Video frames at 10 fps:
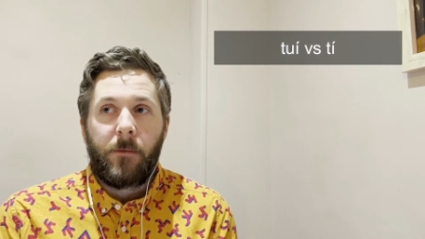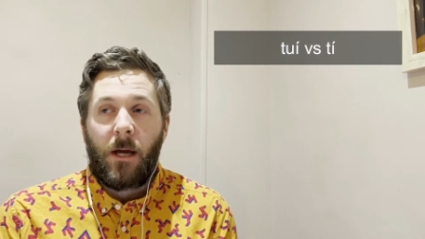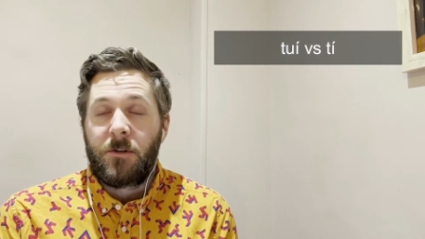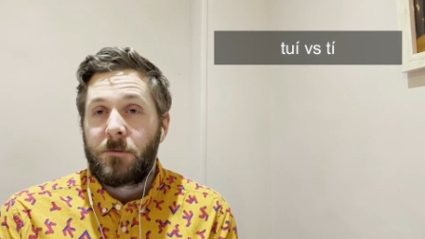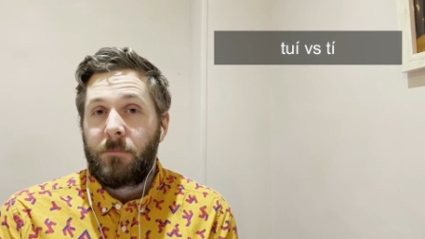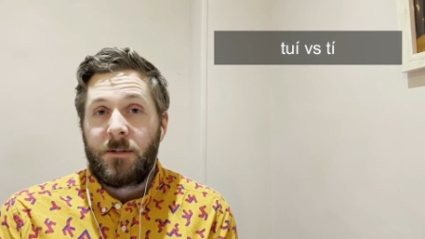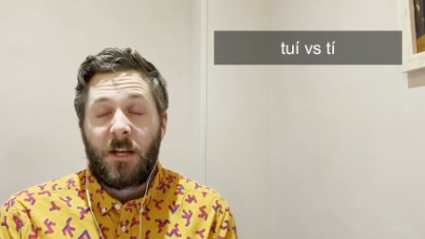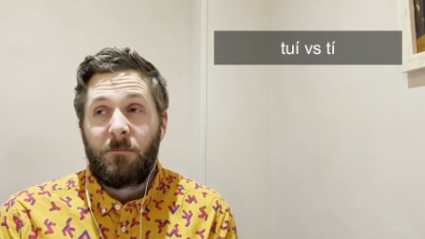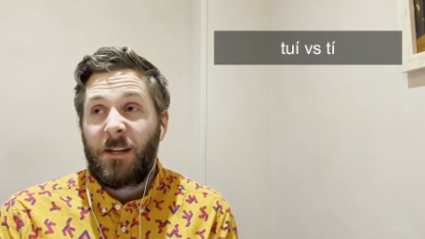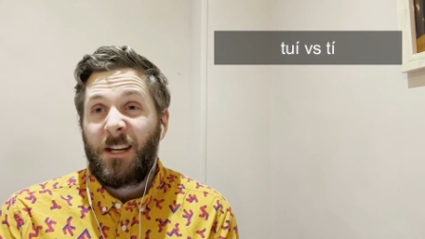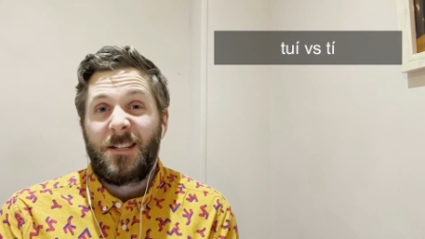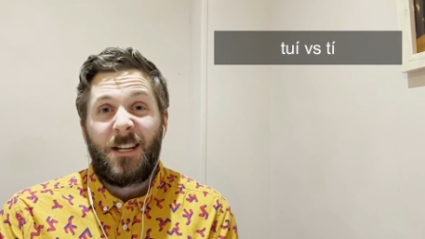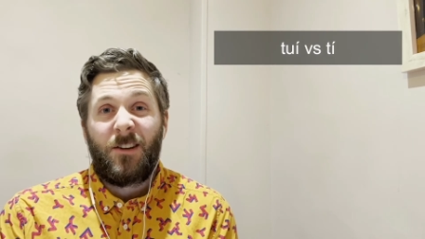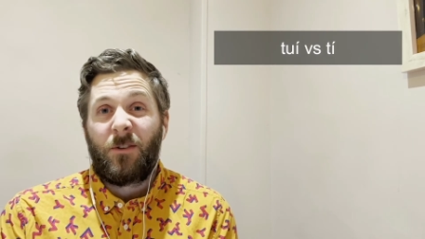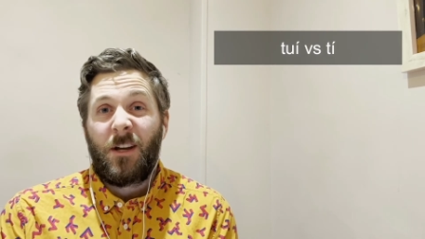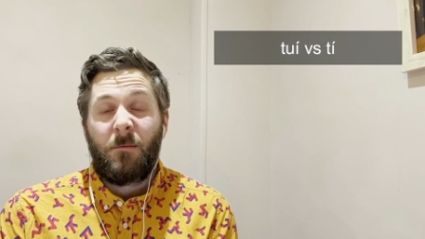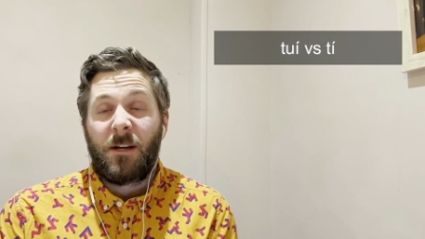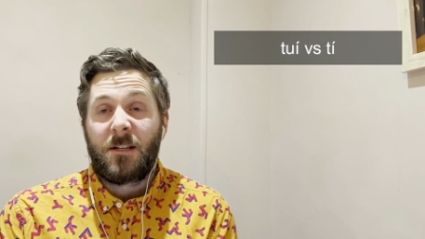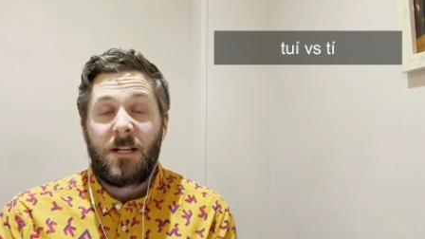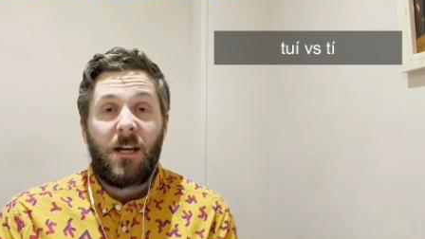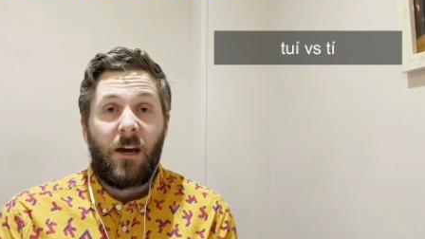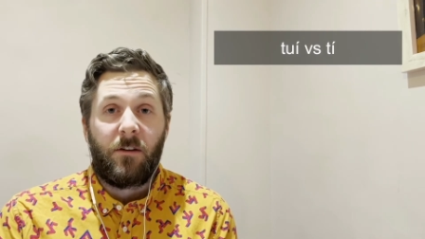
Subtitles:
and just instead of making a D or an L, make a T out